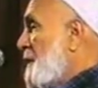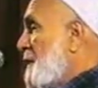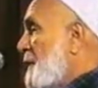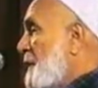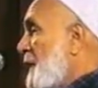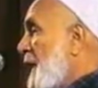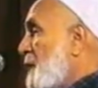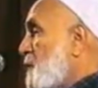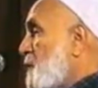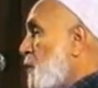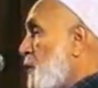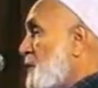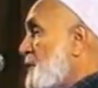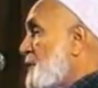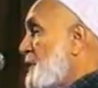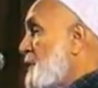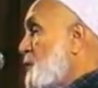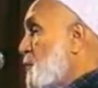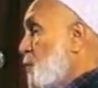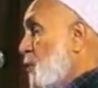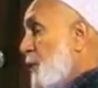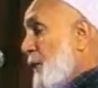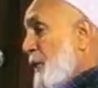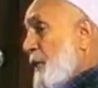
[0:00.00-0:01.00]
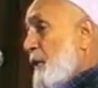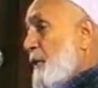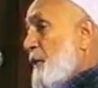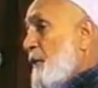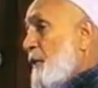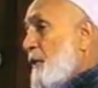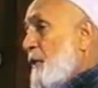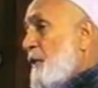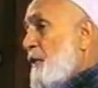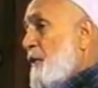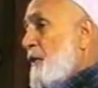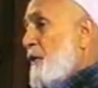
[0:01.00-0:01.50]
That horse is weak.
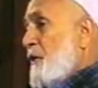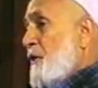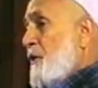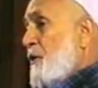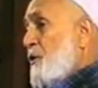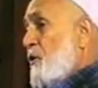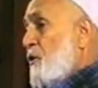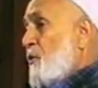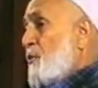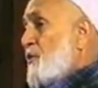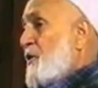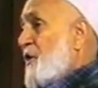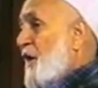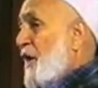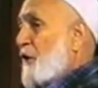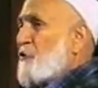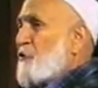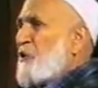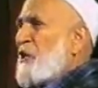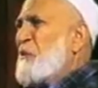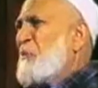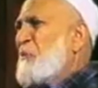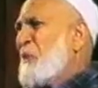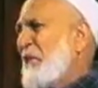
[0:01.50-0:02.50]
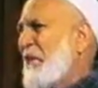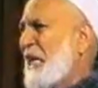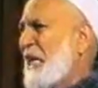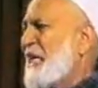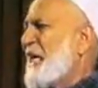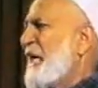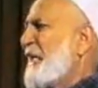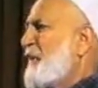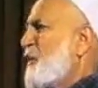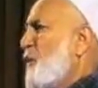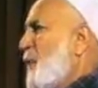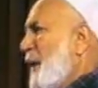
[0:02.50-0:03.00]
Try to
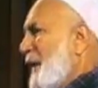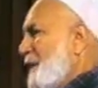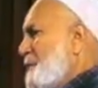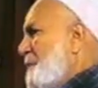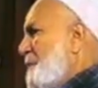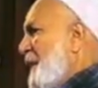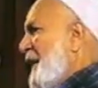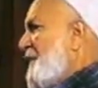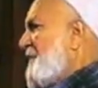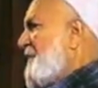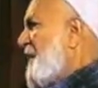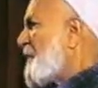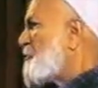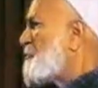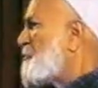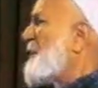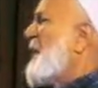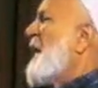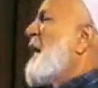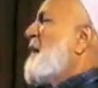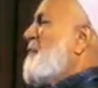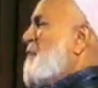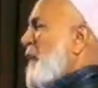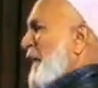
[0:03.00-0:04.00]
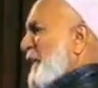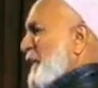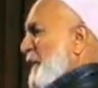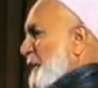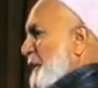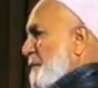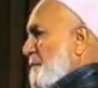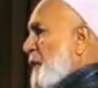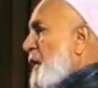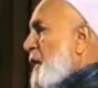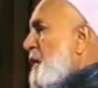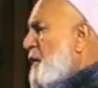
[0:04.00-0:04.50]
imitate like a white man. Try to behave like
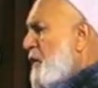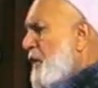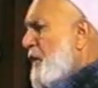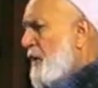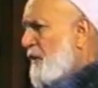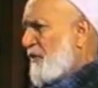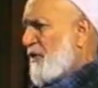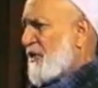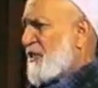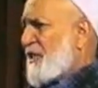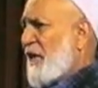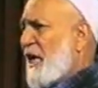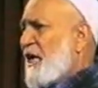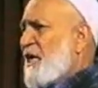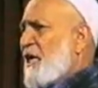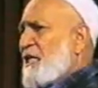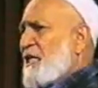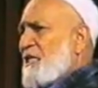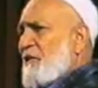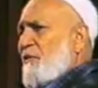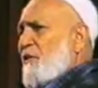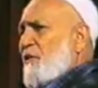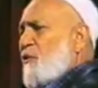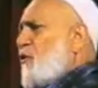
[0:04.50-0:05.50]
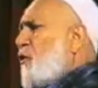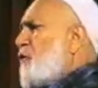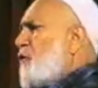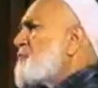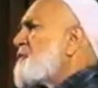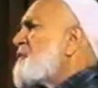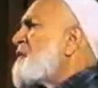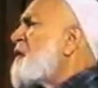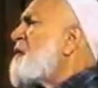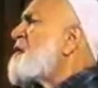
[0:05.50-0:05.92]
him. Our standards, our norms.